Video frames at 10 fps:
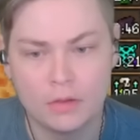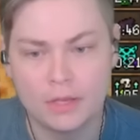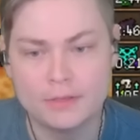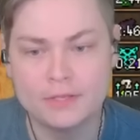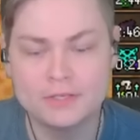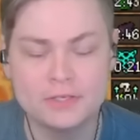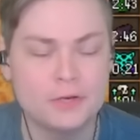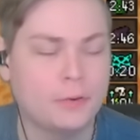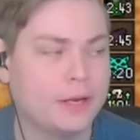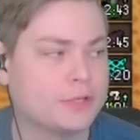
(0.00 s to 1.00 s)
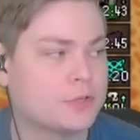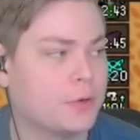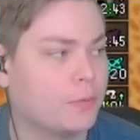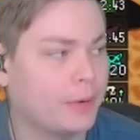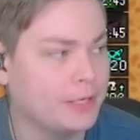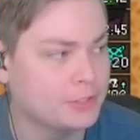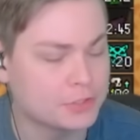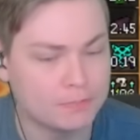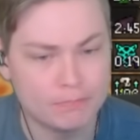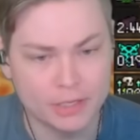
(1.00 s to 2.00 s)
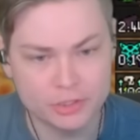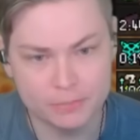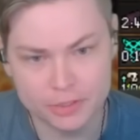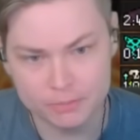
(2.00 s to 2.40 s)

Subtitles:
And this is enrage. So enrage is much, much,